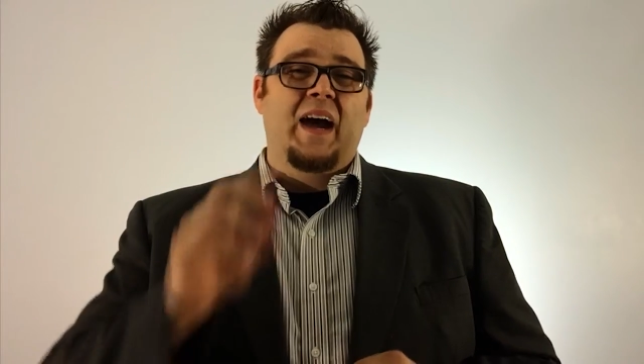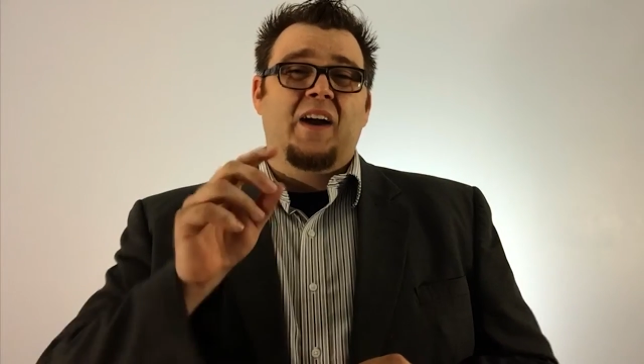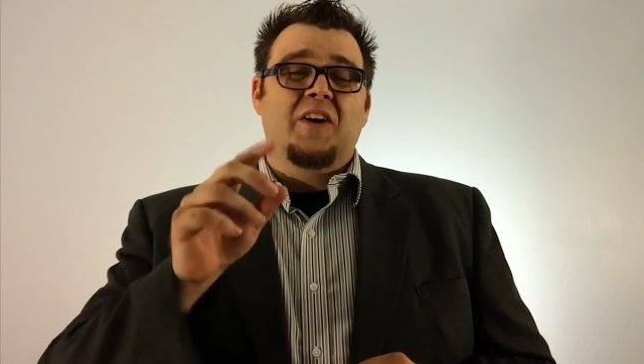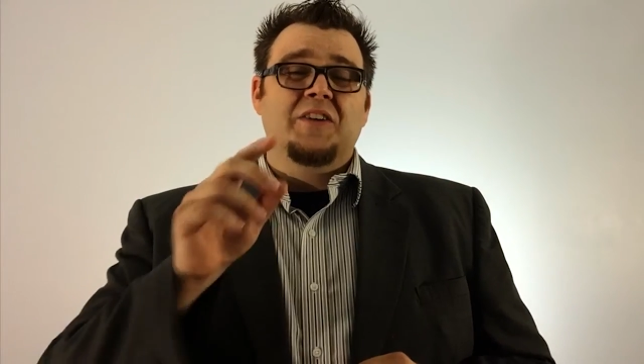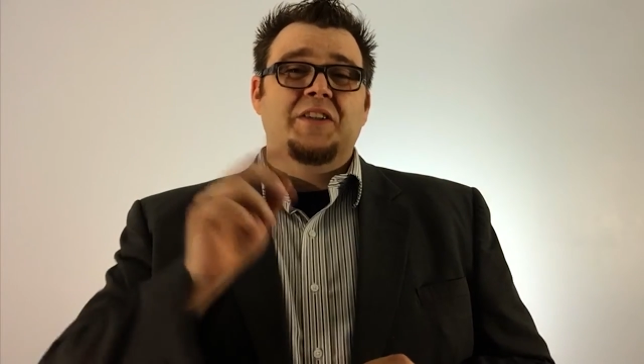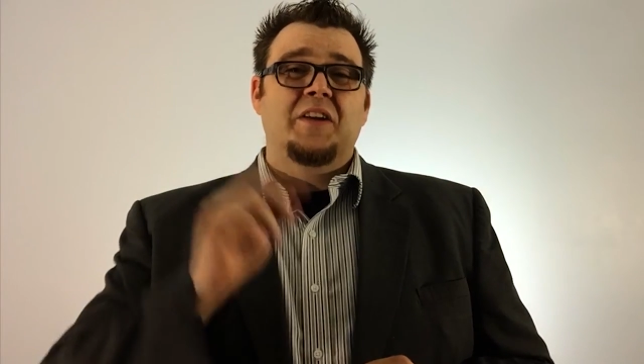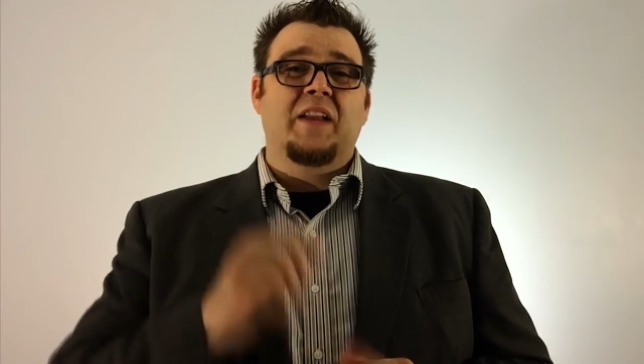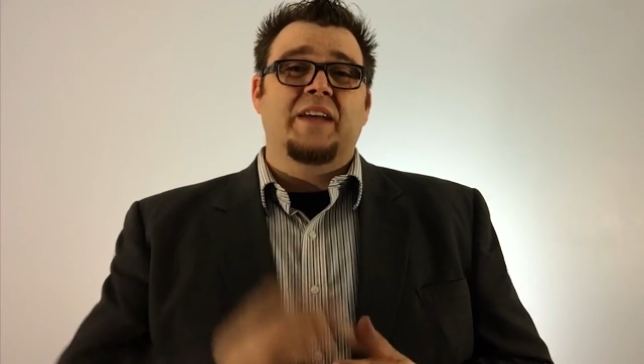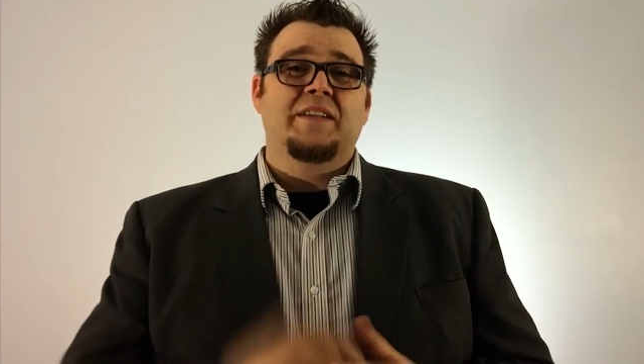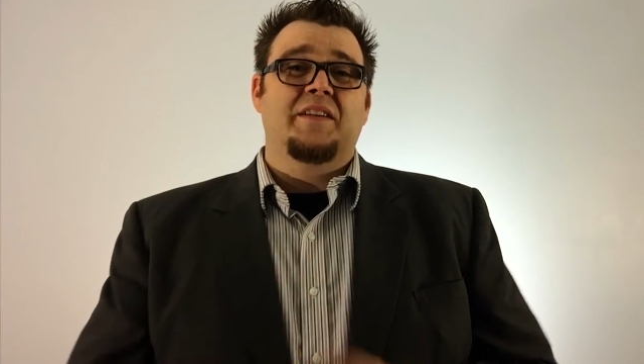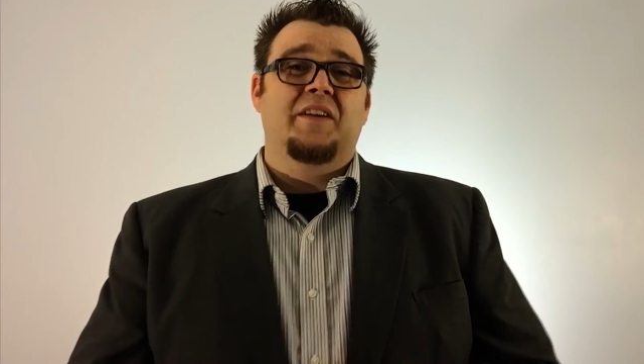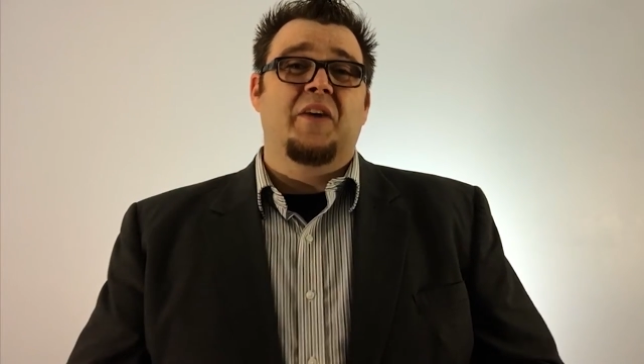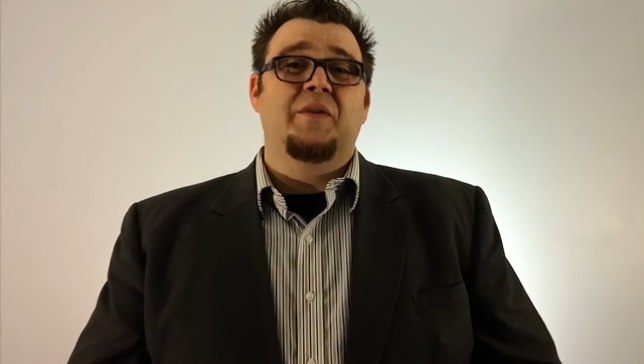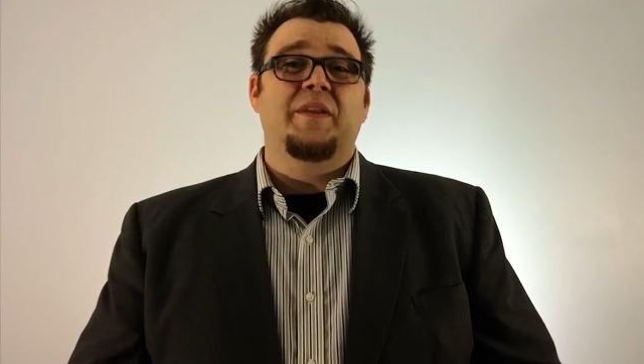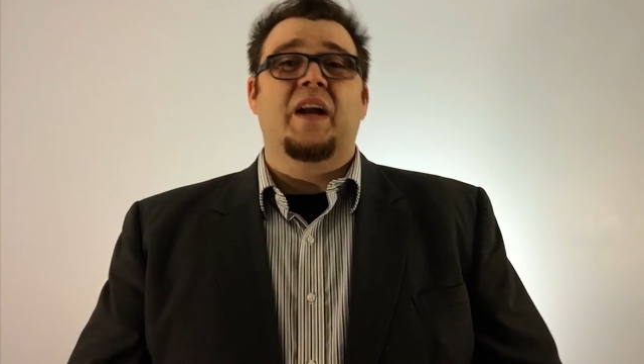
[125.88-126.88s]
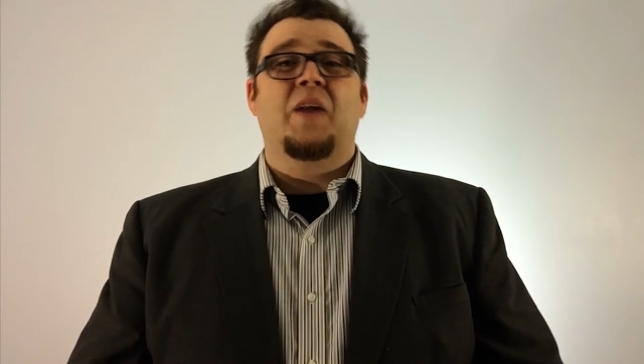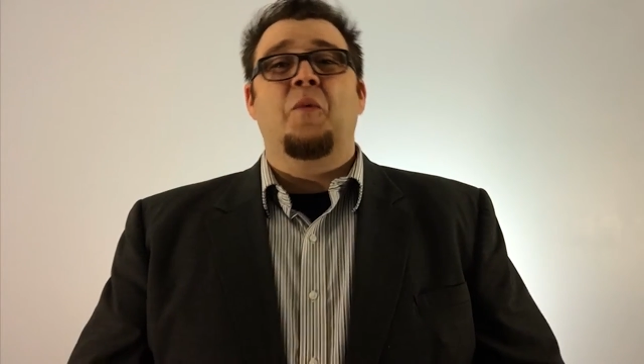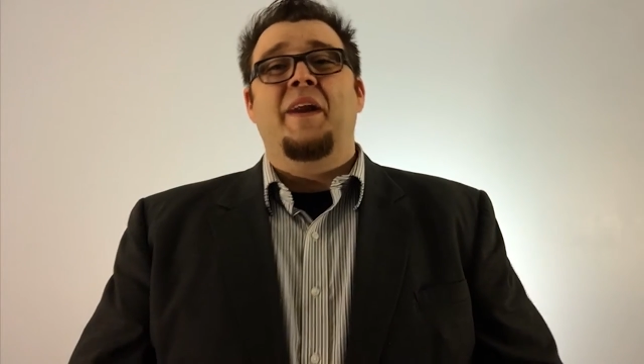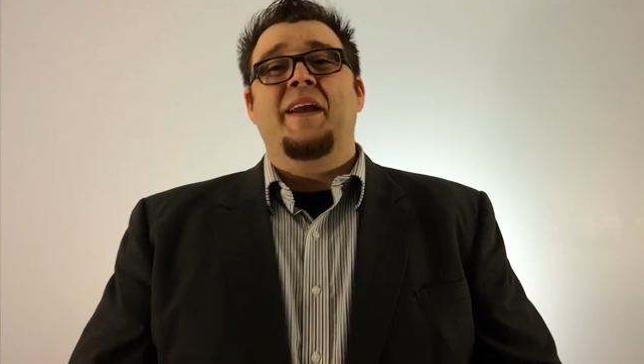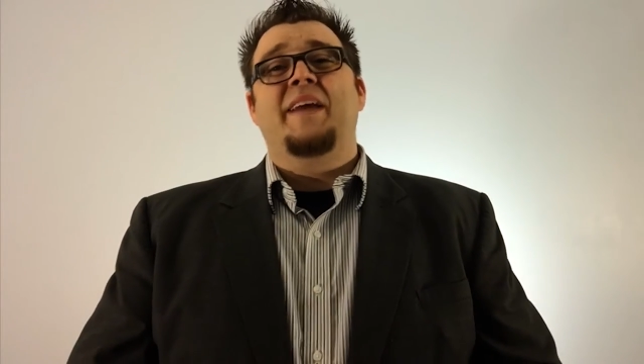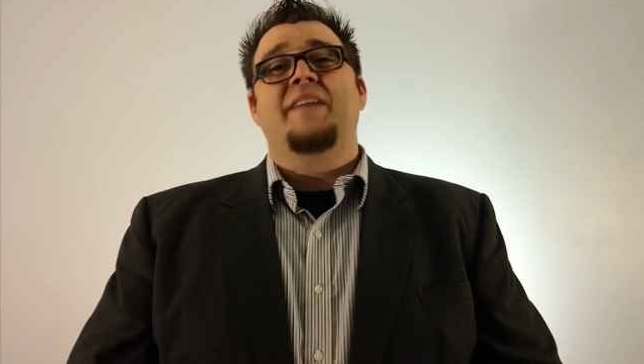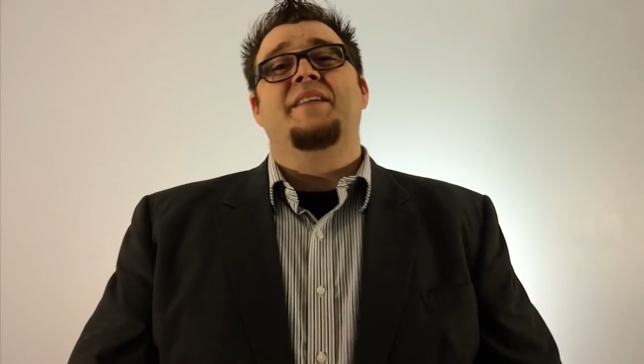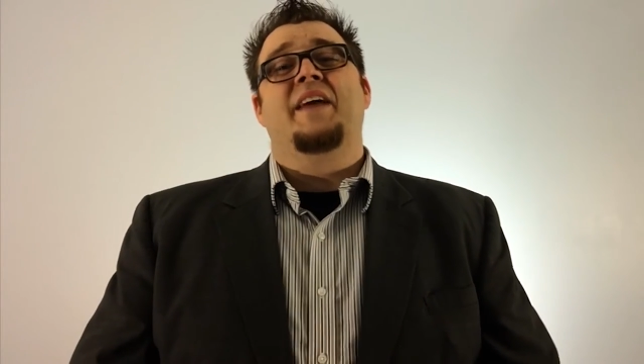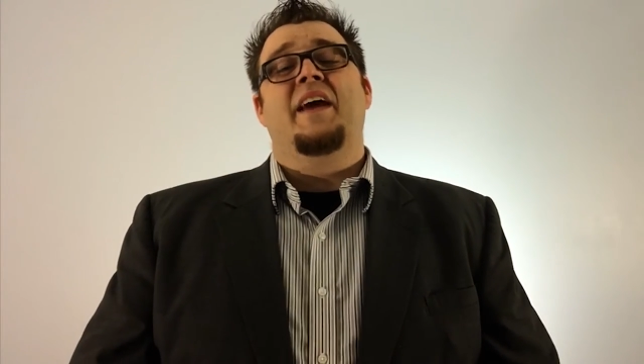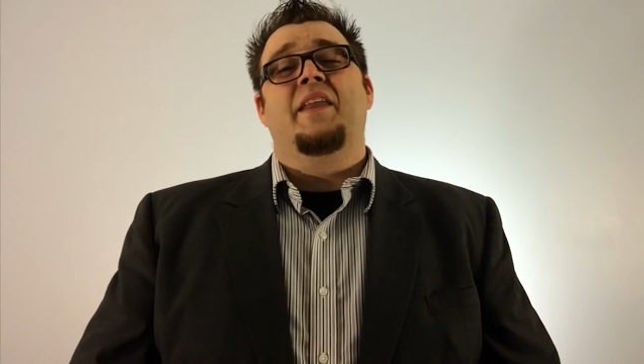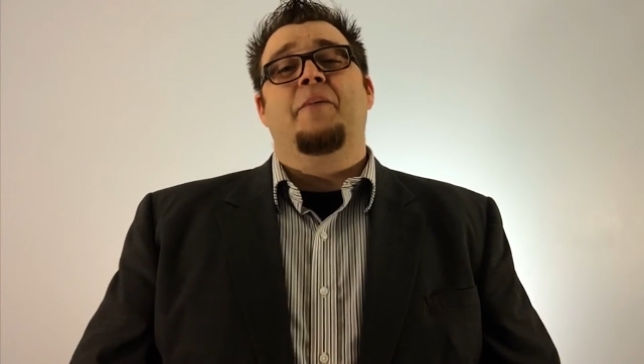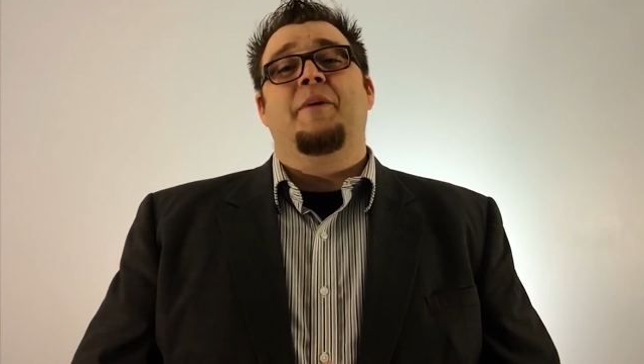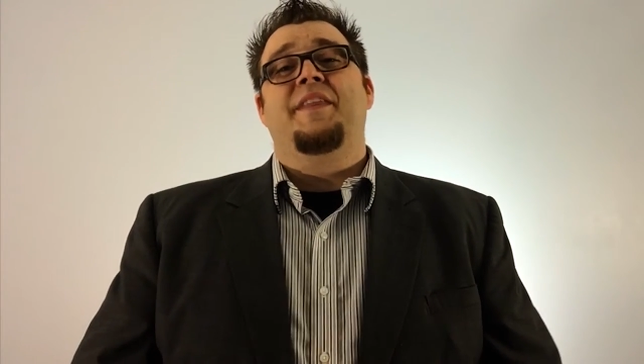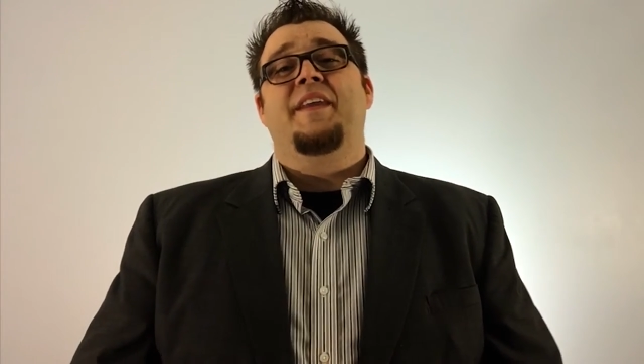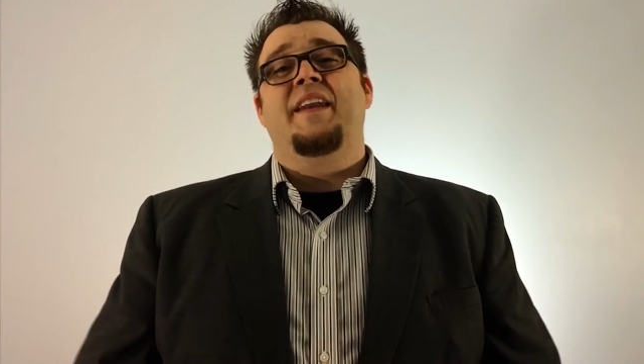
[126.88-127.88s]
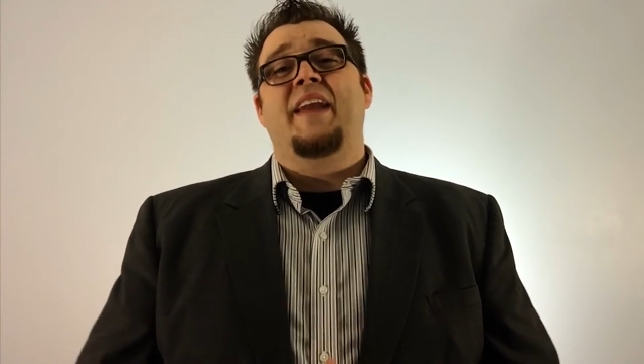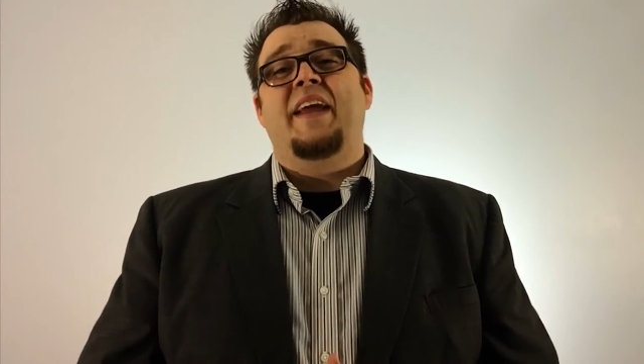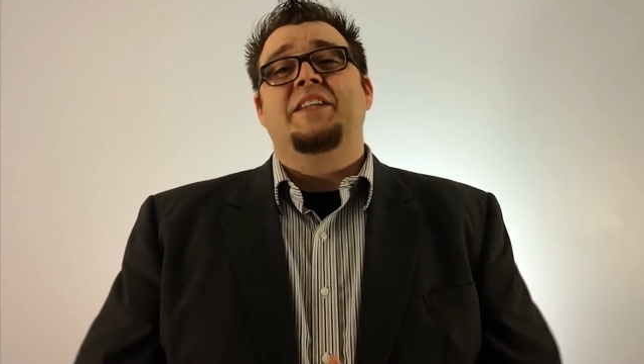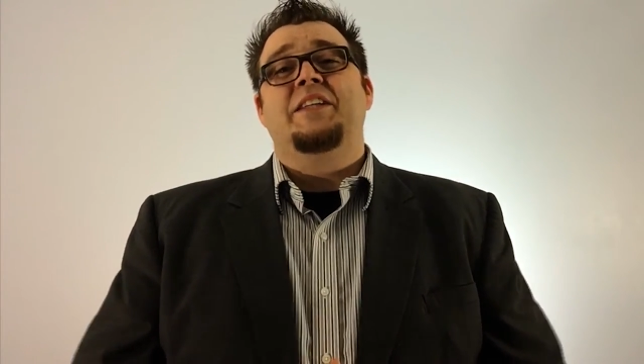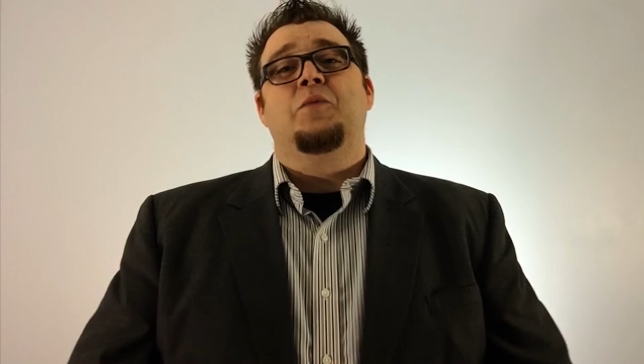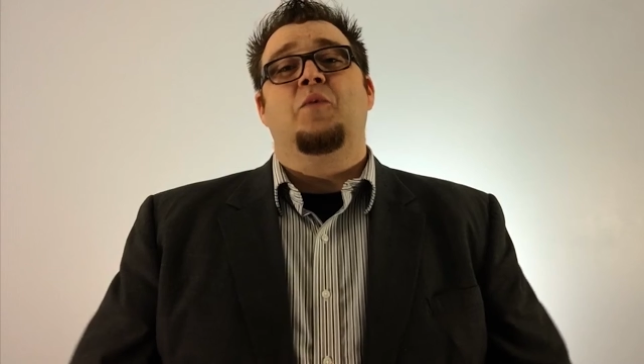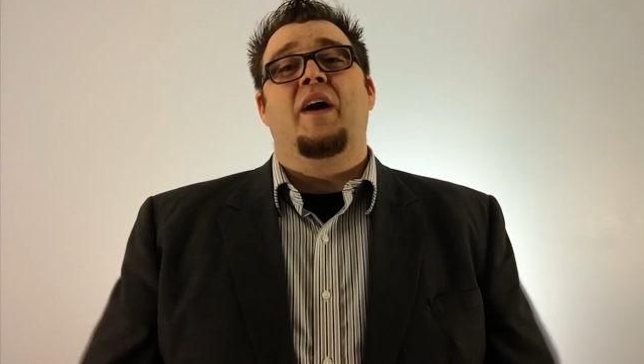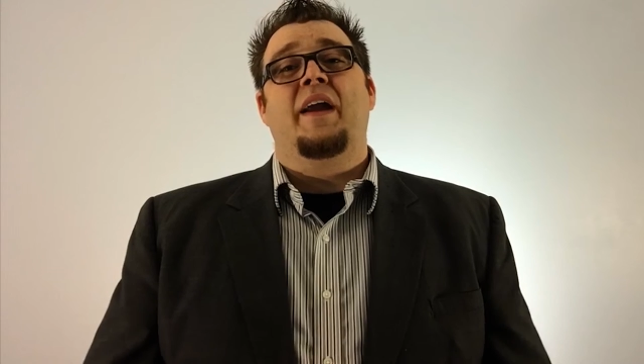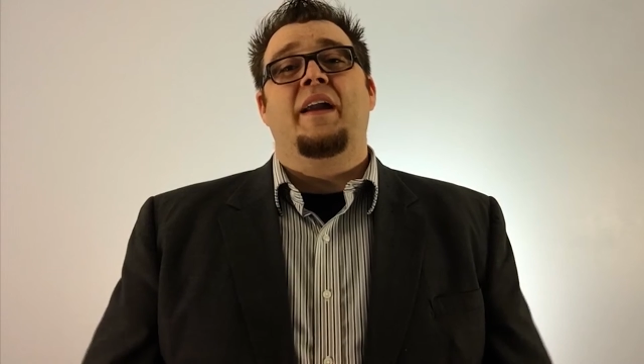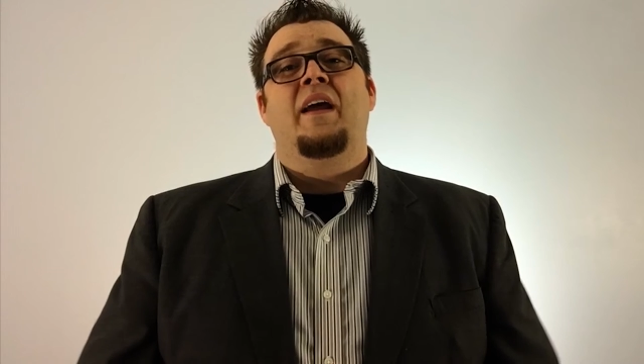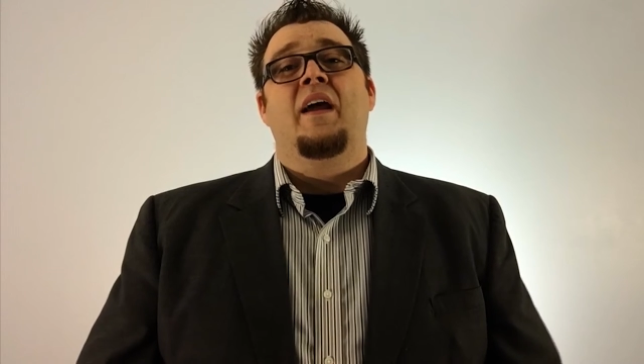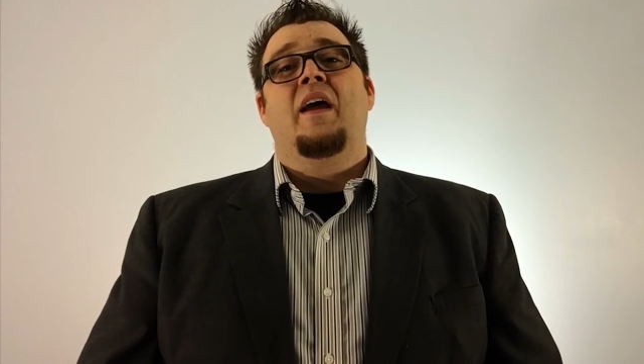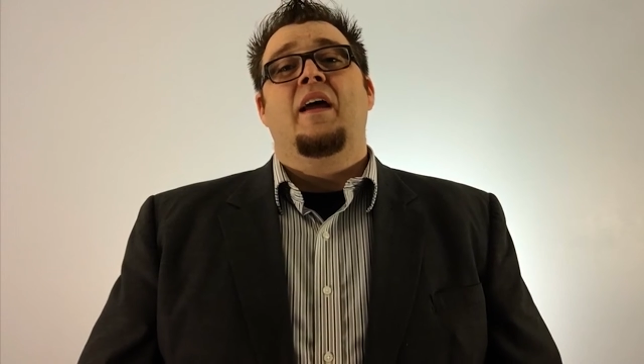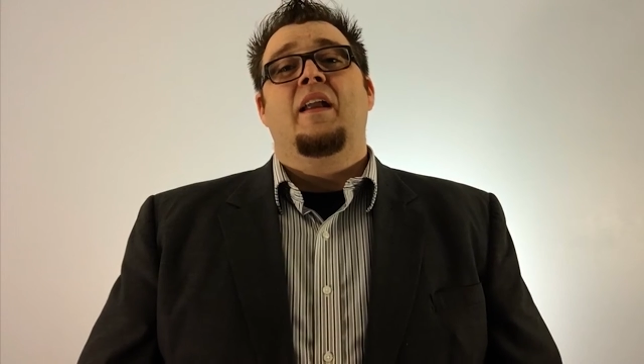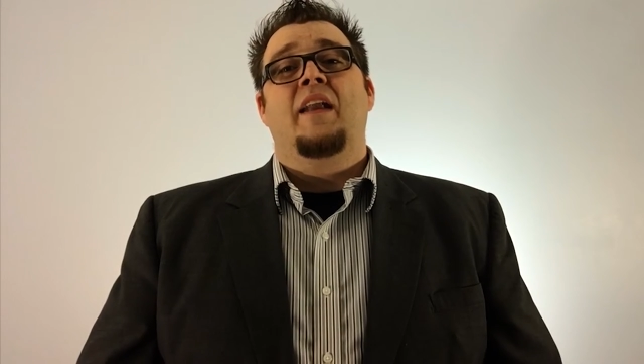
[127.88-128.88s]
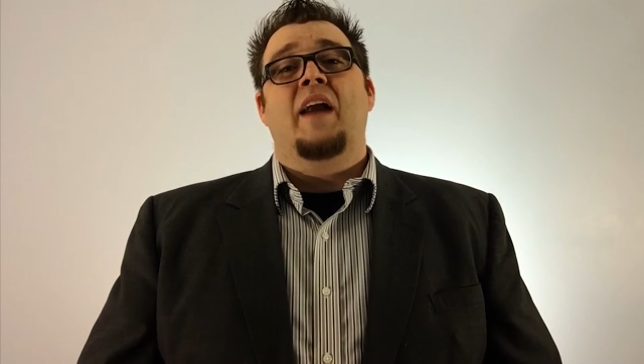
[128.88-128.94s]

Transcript: I'd also like to note that I want to get together with a nationwide